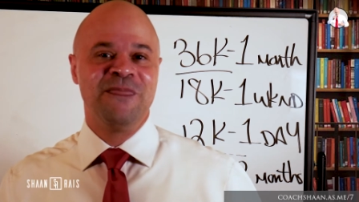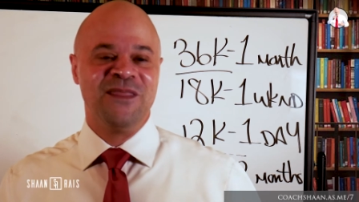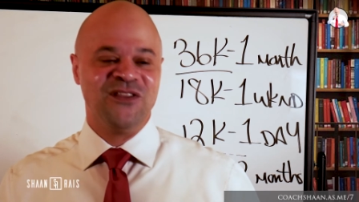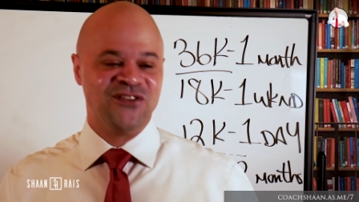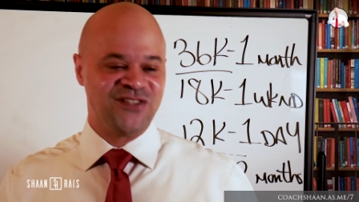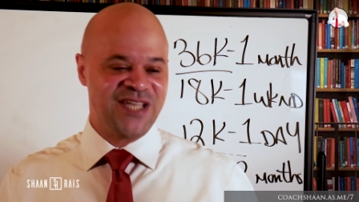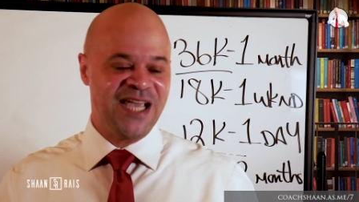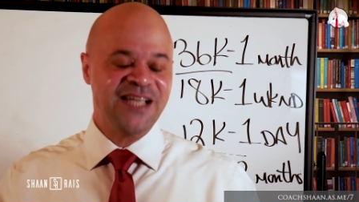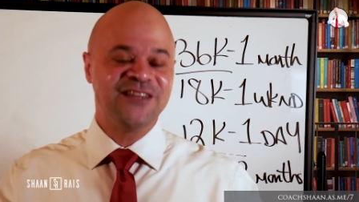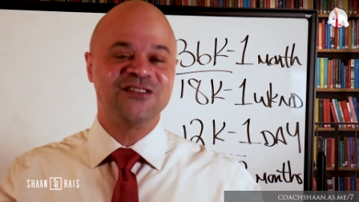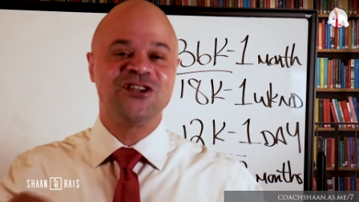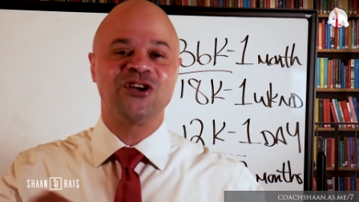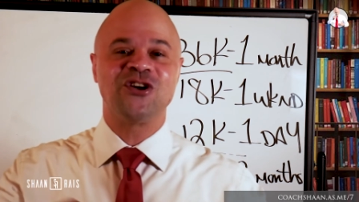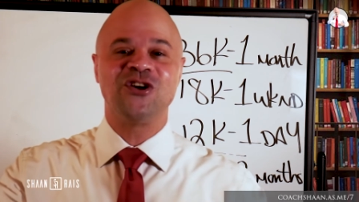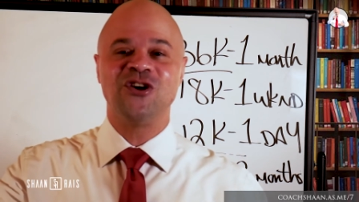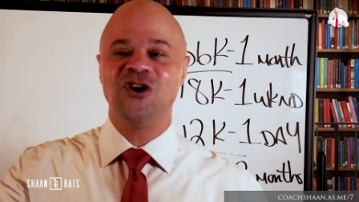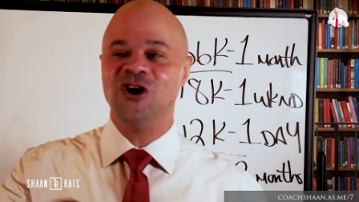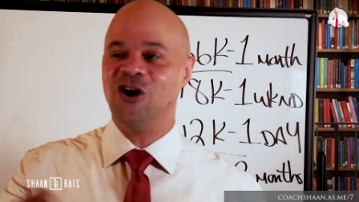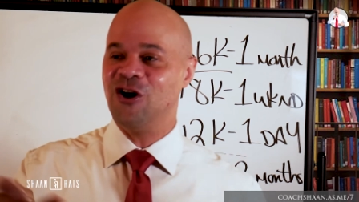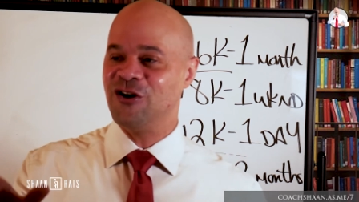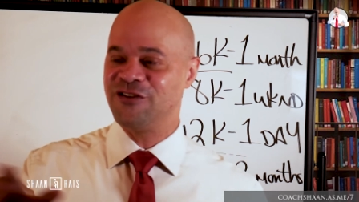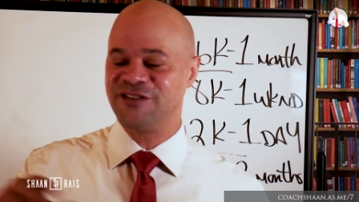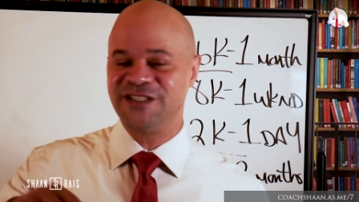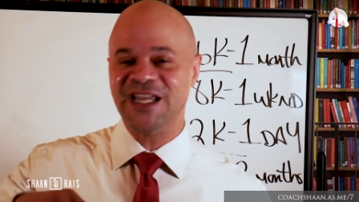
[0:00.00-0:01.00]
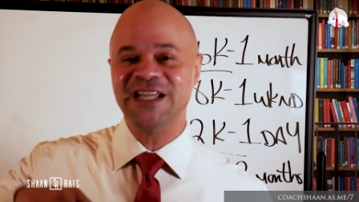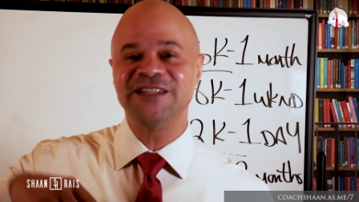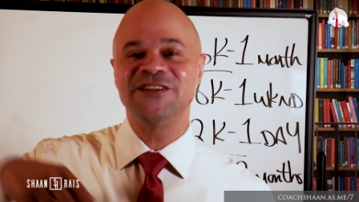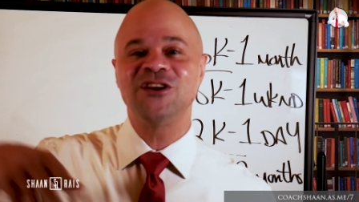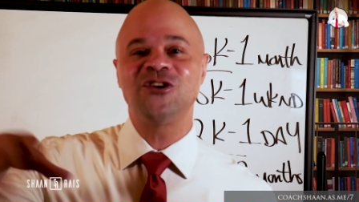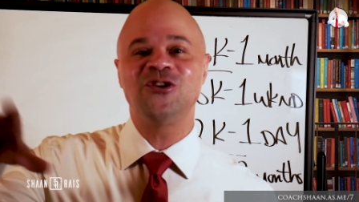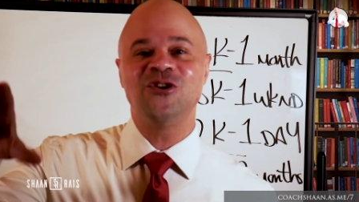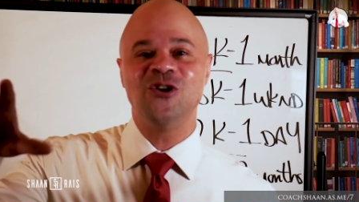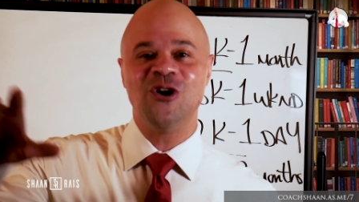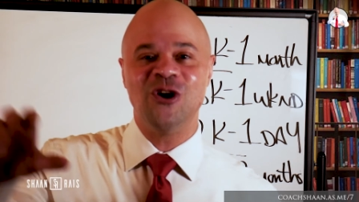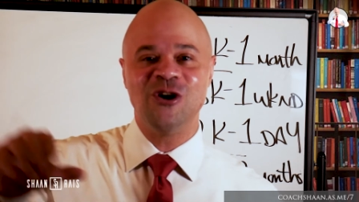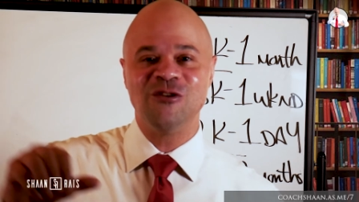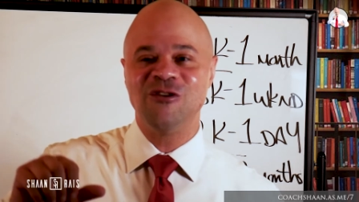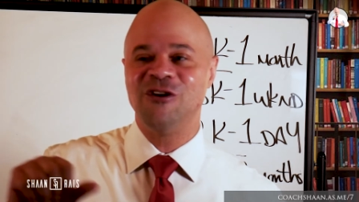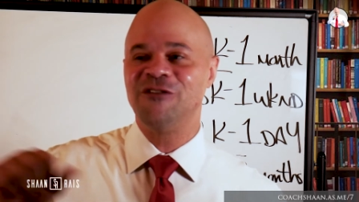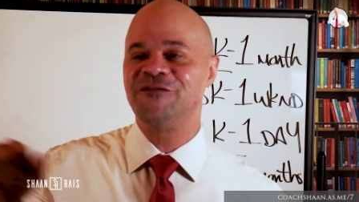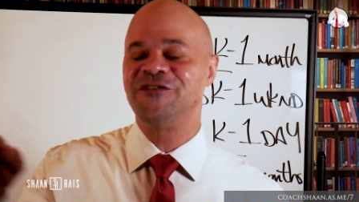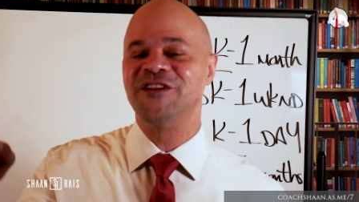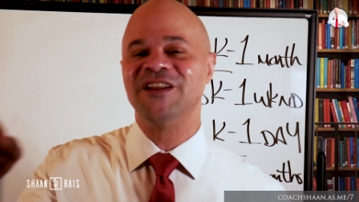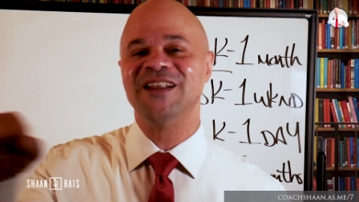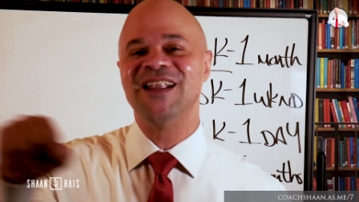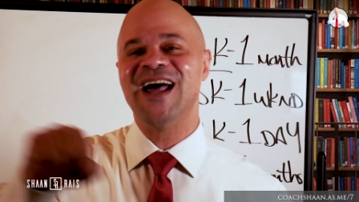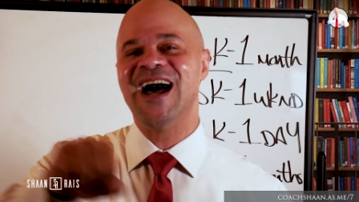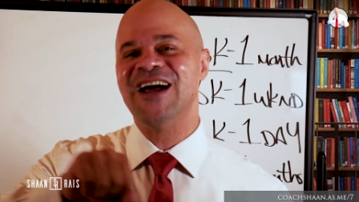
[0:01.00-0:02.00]
Take the car
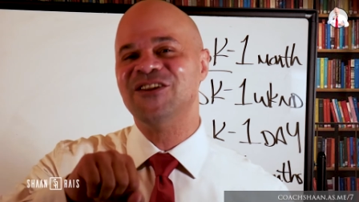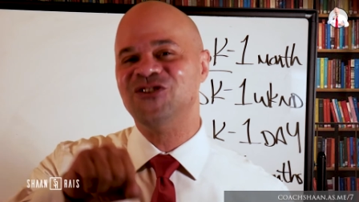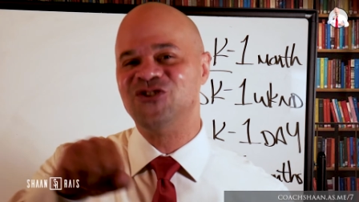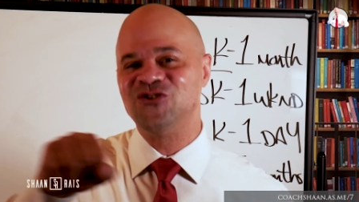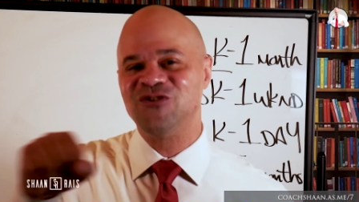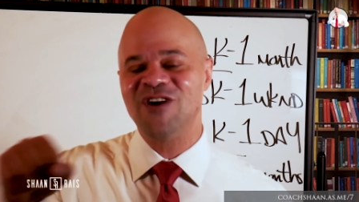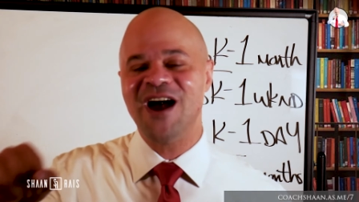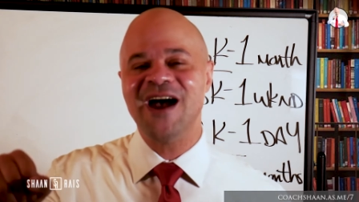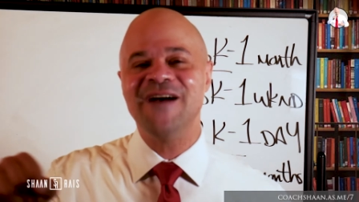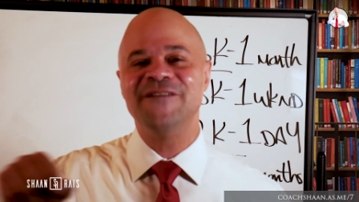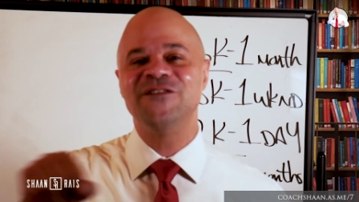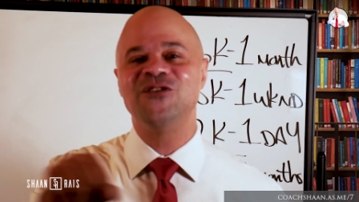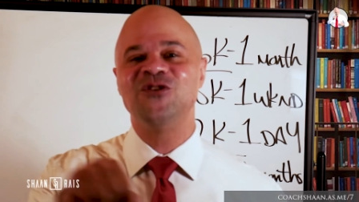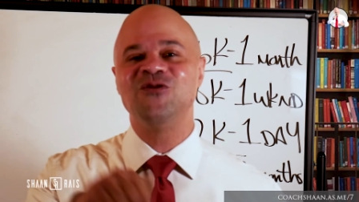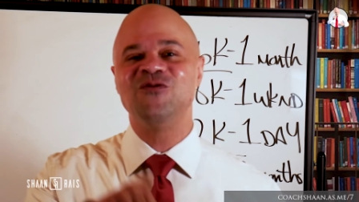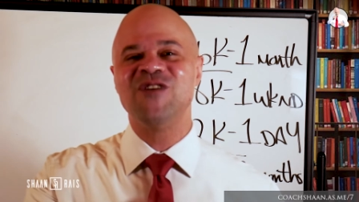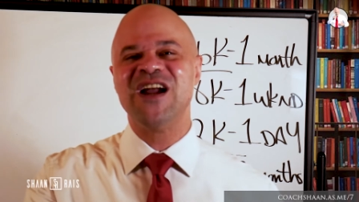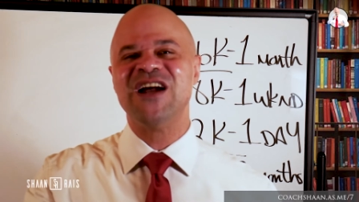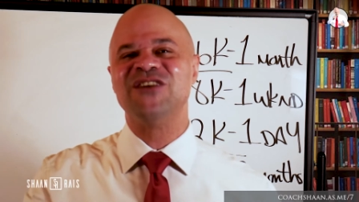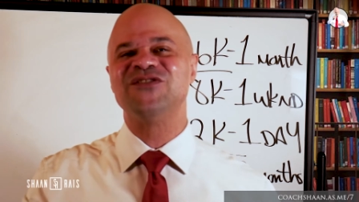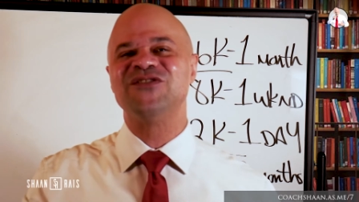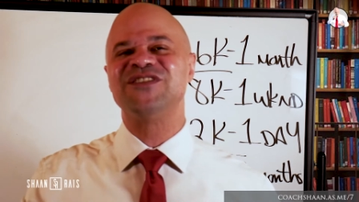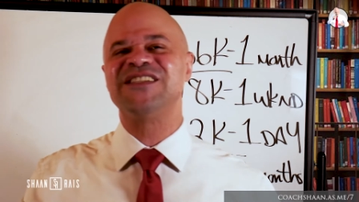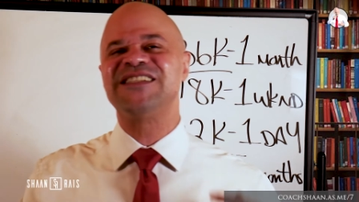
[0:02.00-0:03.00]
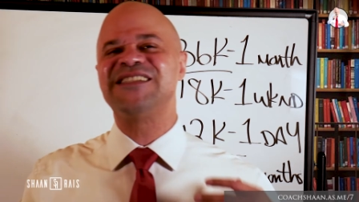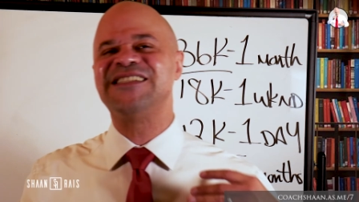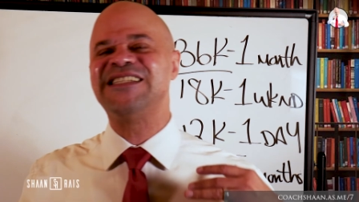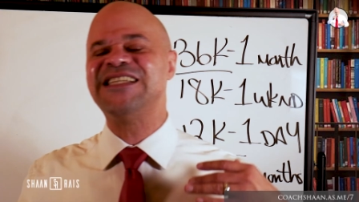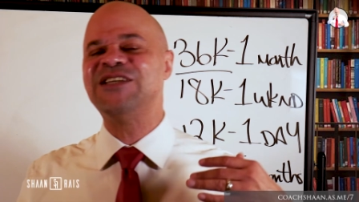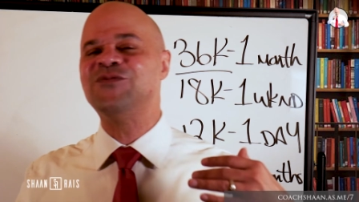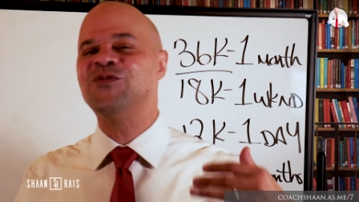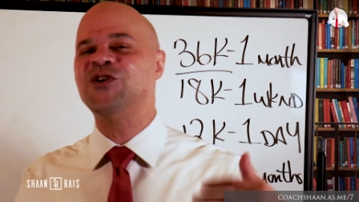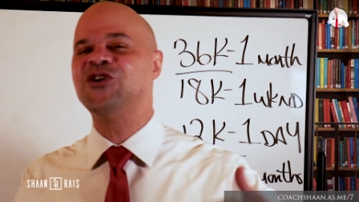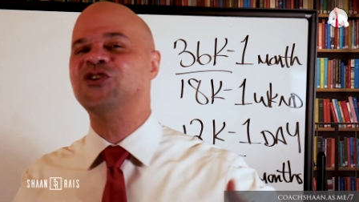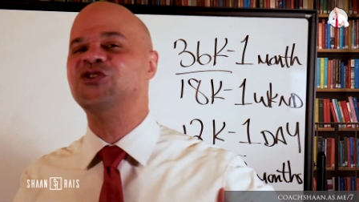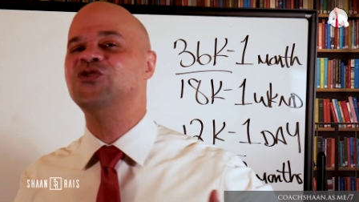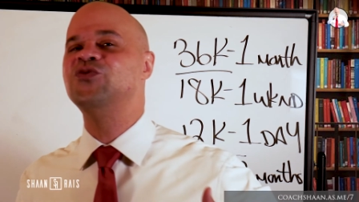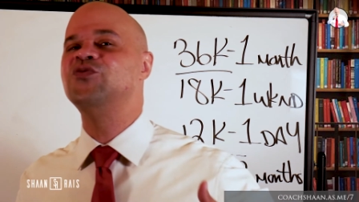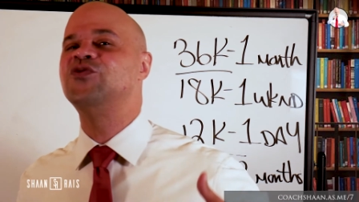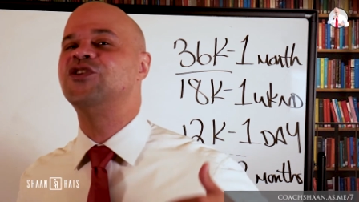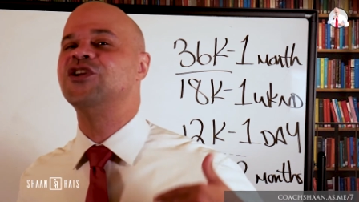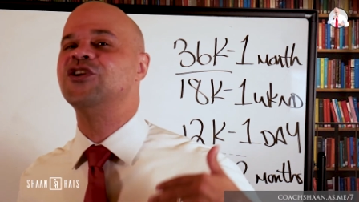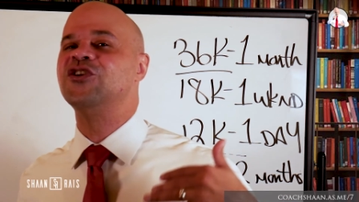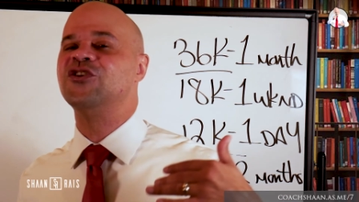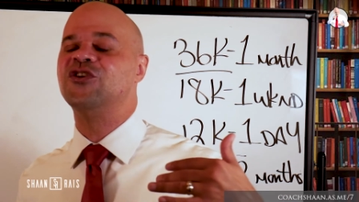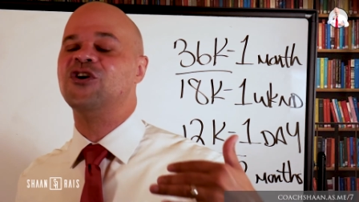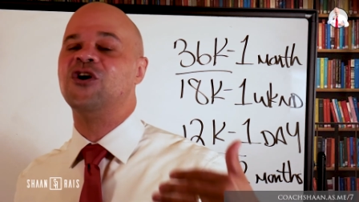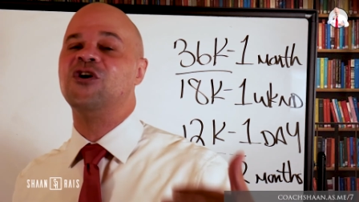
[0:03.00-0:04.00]
off the lot, drive it around, see where you
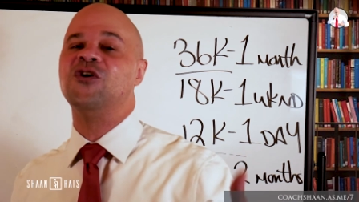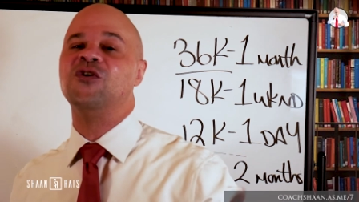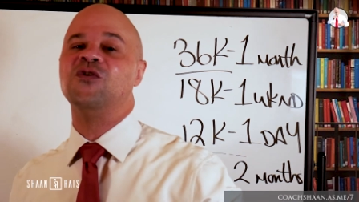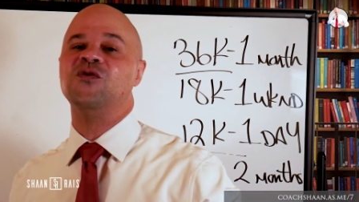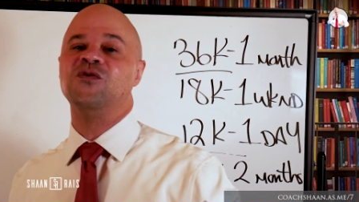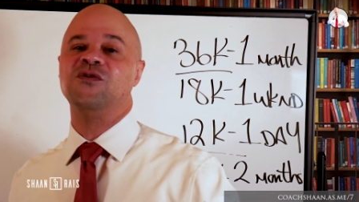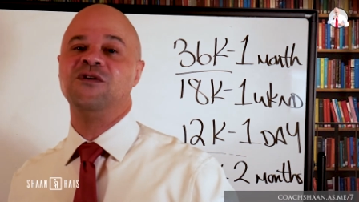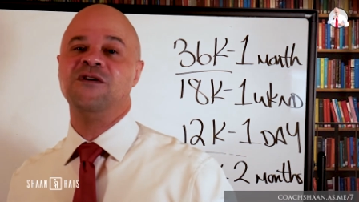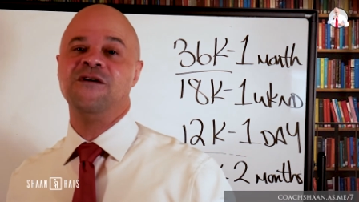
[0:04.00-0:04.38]
can go.